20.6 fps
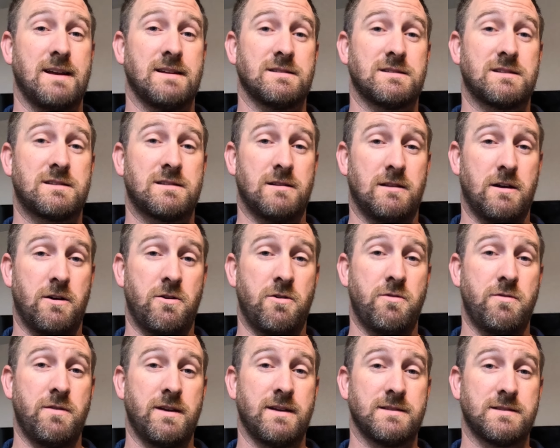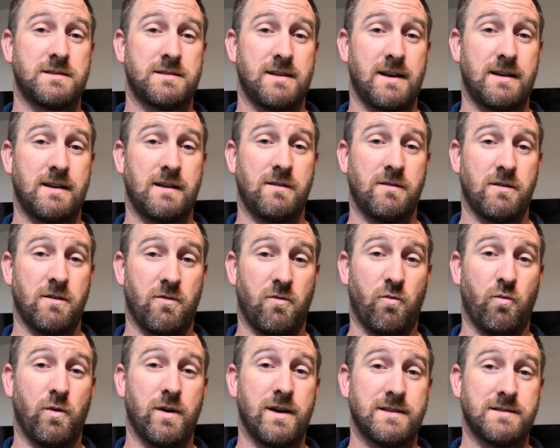and slow and steady
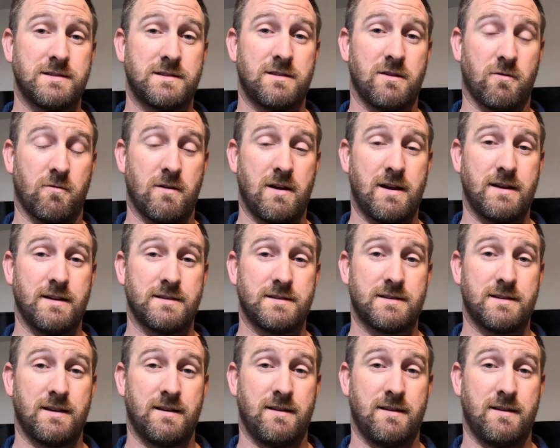wins the race.